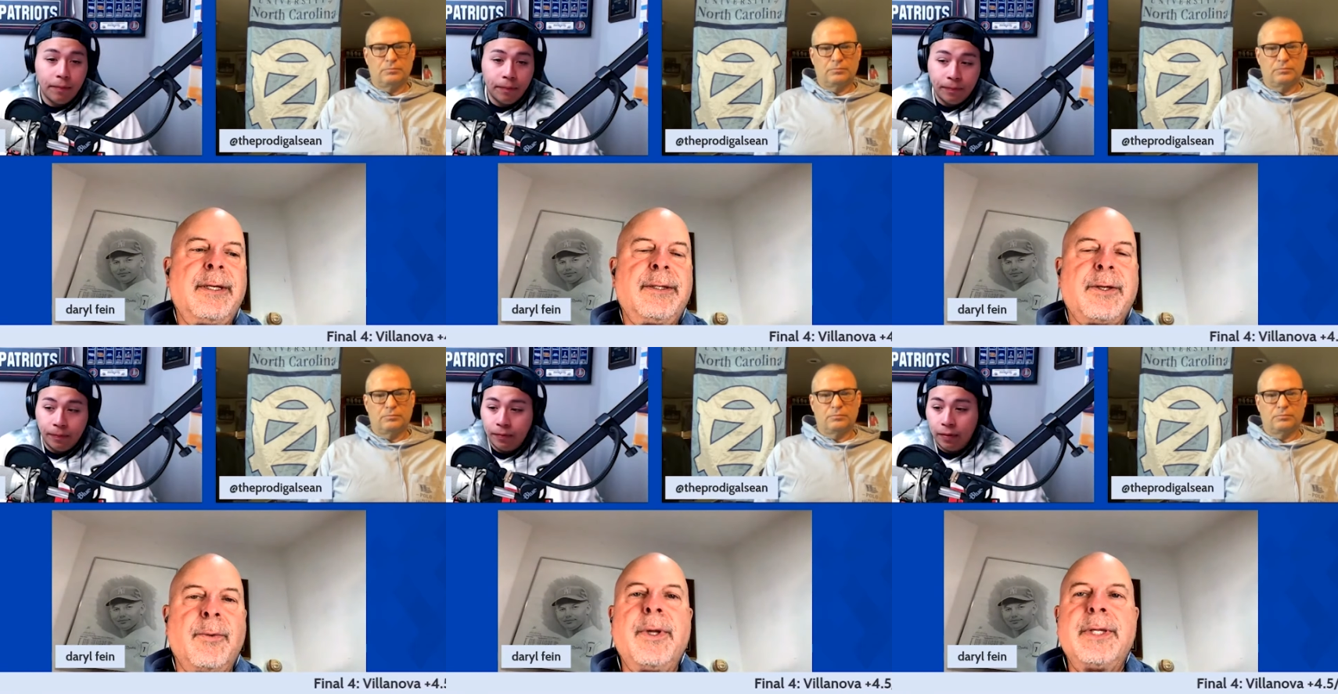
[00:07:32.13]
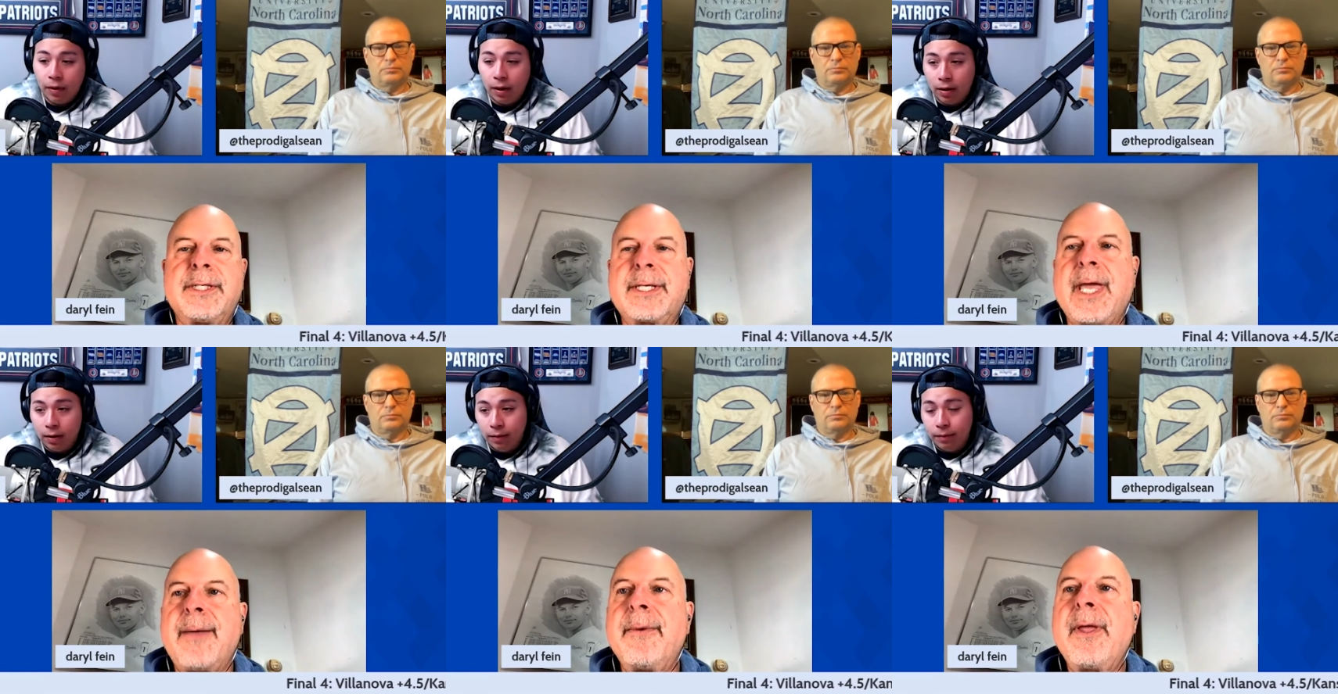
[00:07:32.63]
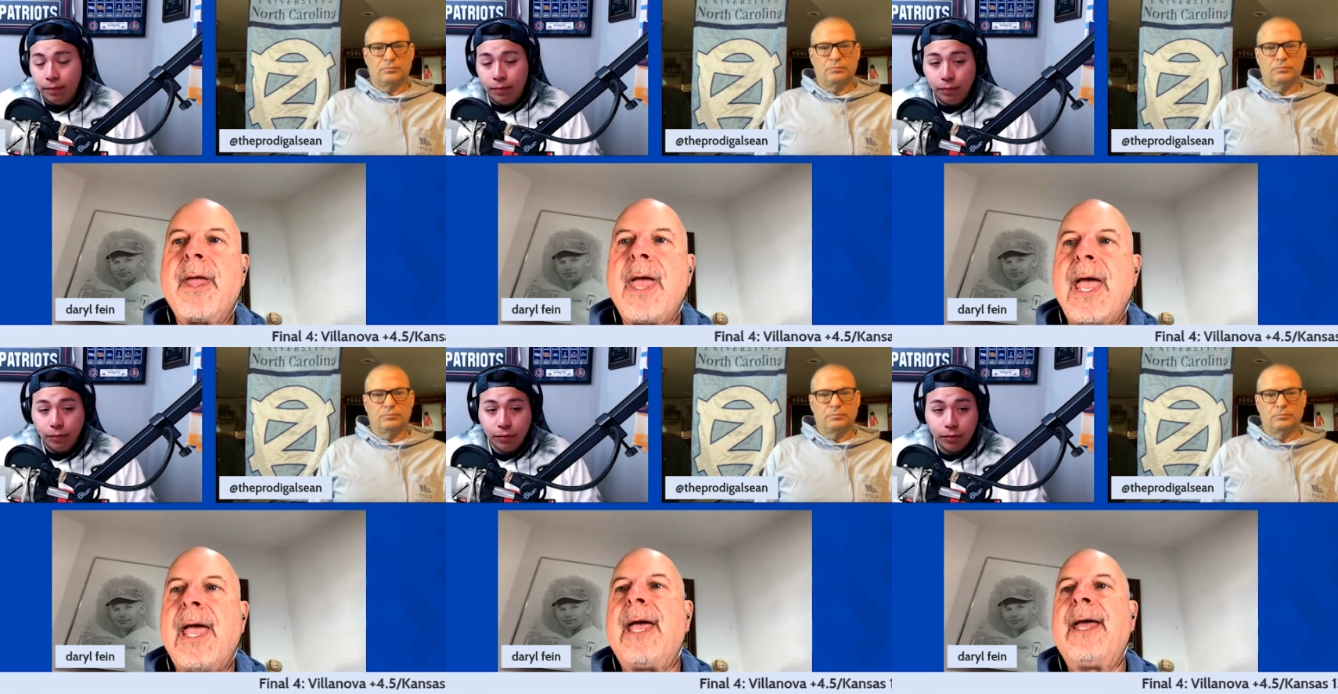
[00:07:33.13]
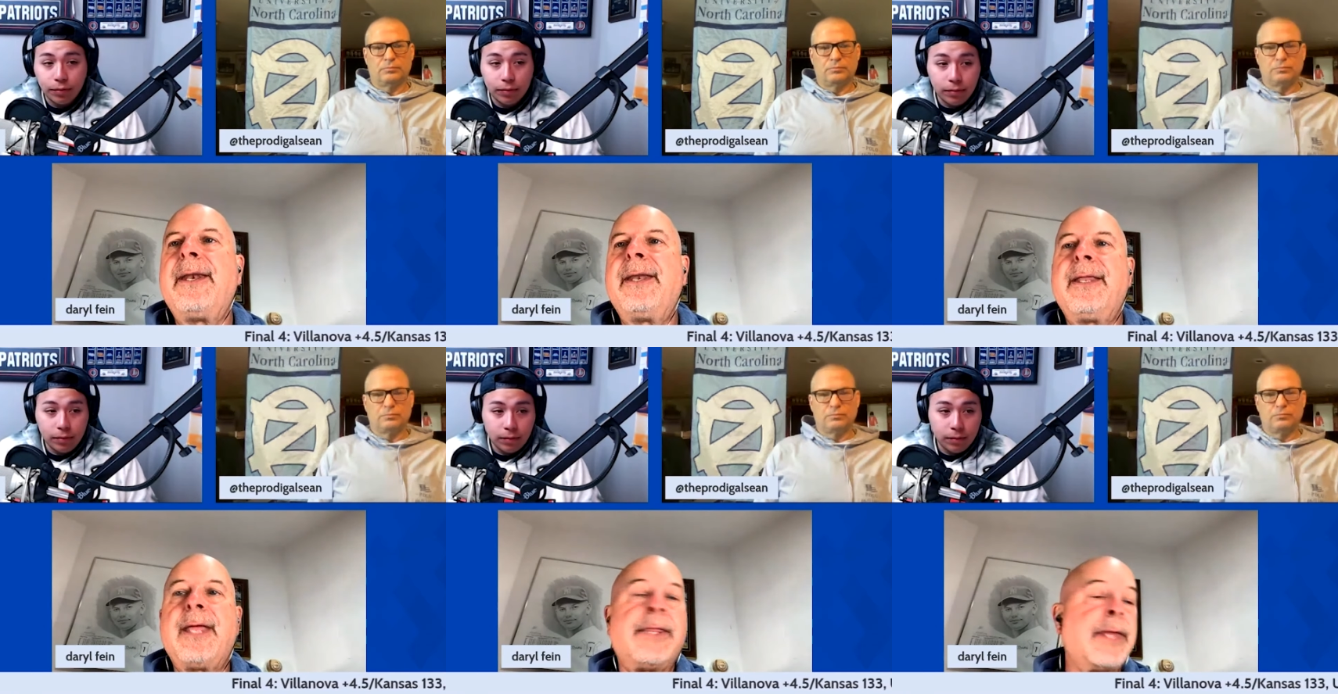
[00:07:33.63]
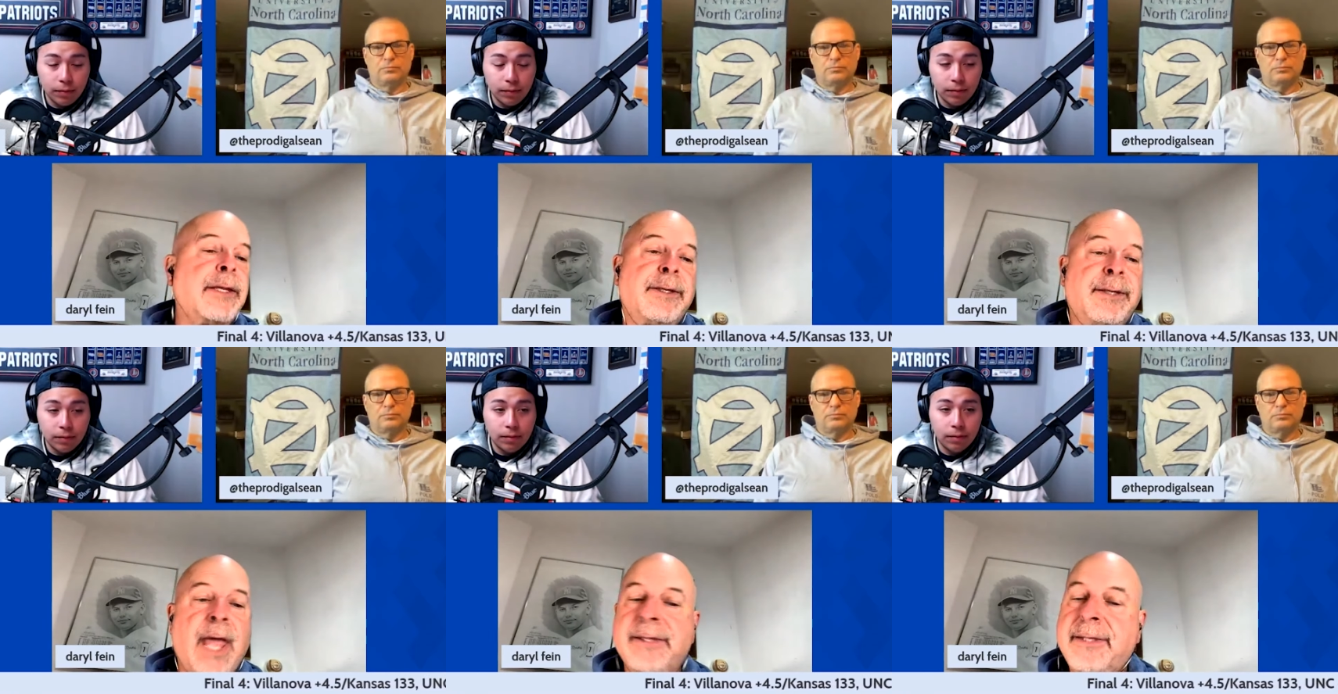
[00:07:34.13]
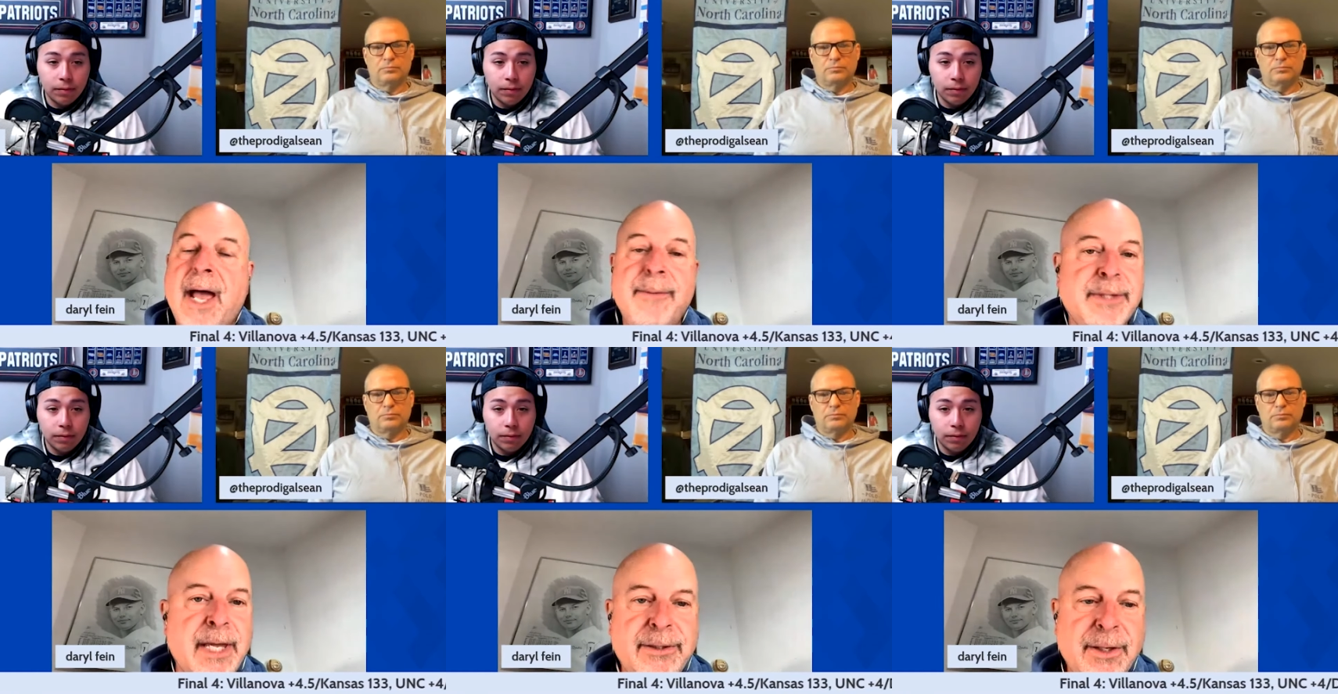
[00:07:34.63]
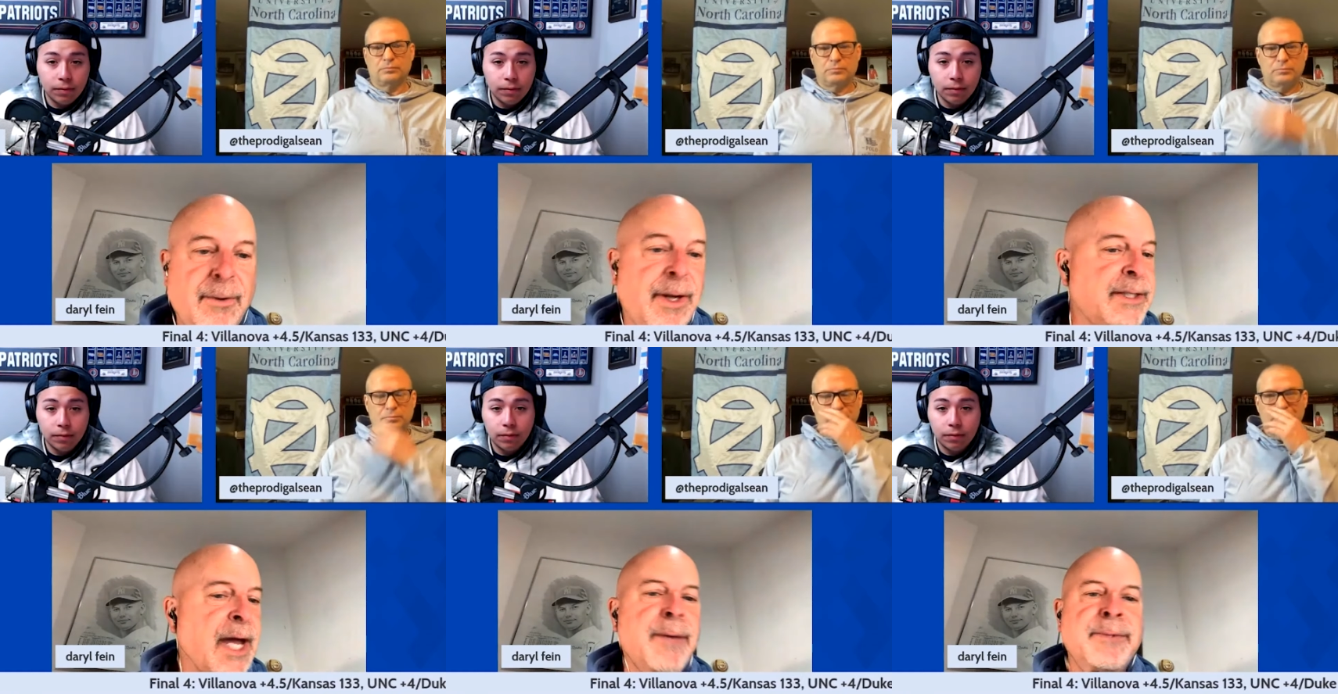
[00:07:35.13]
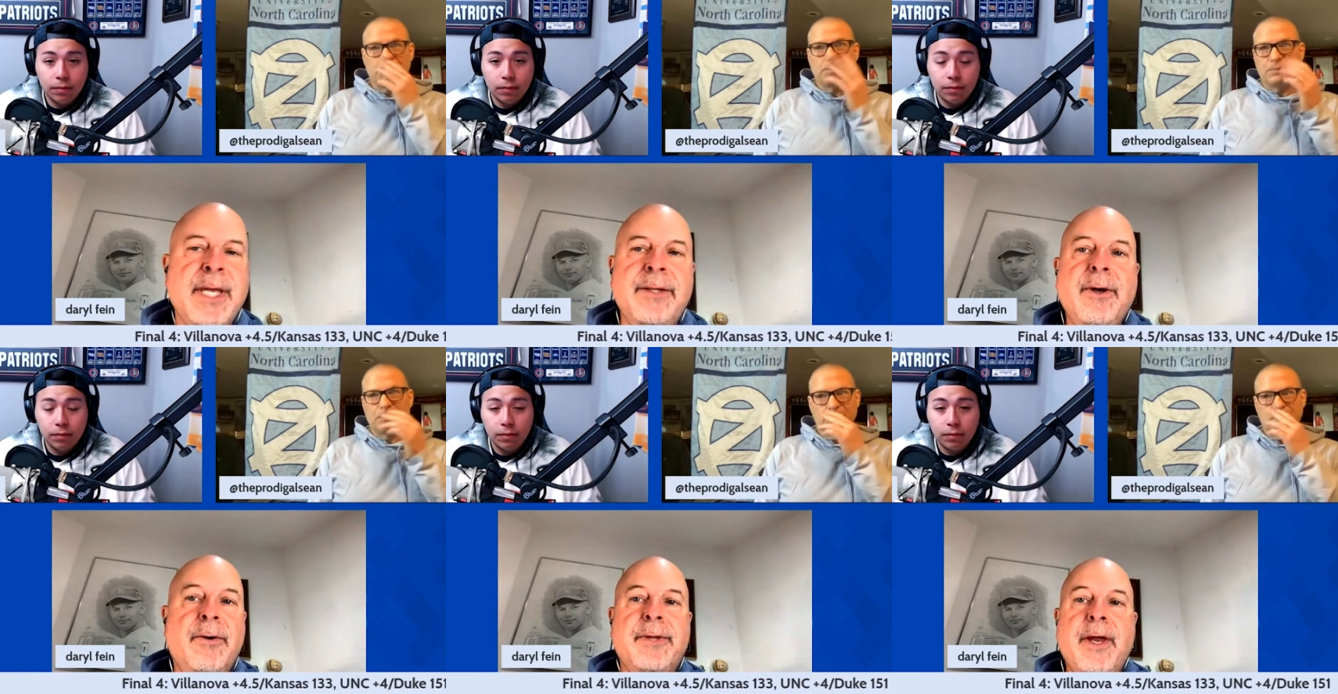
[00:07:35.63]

Speaker 1: to win this game. And and they at times they do, at times they don't.